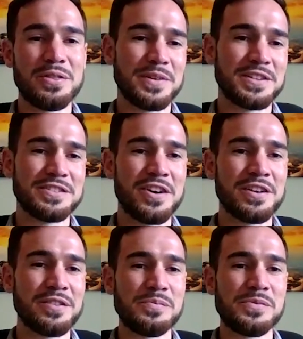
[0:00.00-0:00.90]
I mean,
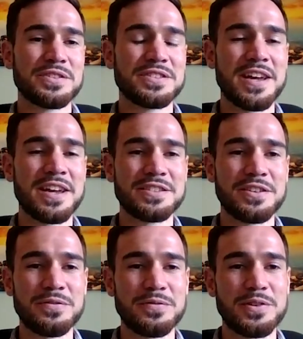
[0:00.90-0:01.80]
starting from those days
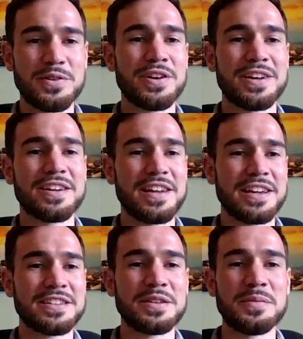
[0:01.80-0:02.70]
of going and
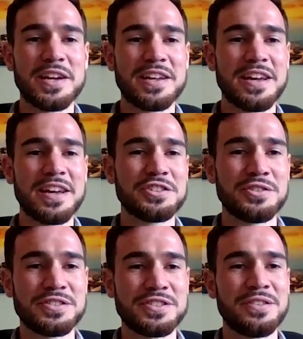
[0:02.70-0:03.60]
collecting the medication
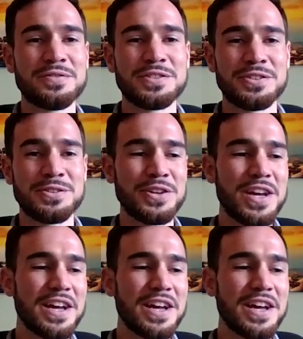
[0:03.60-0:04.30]
yourself to